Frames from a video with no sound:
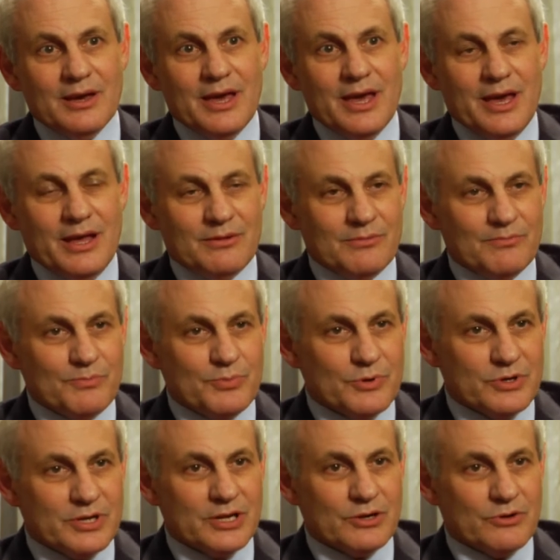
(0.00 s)
and
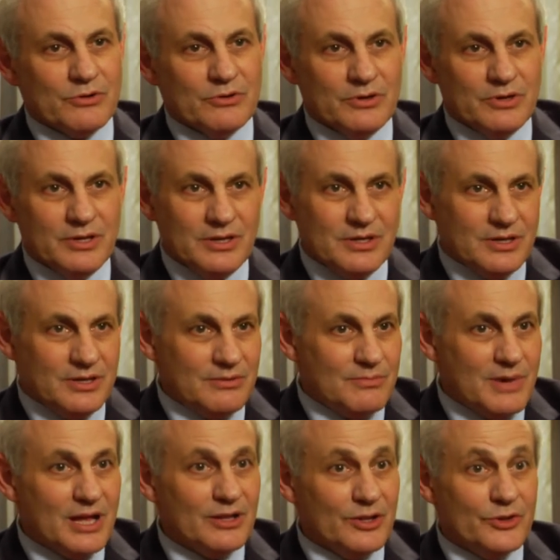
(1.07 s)
particularly in
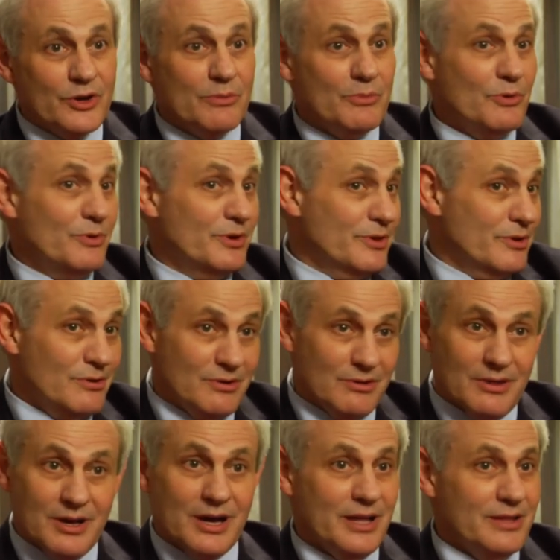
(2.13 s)
melanoma, where there are a
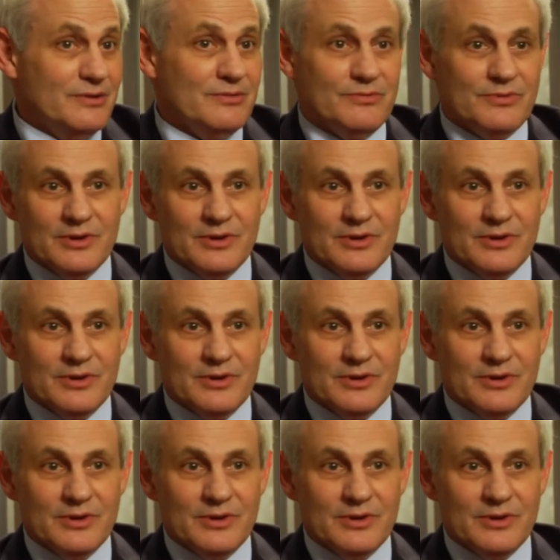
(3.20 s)
lot of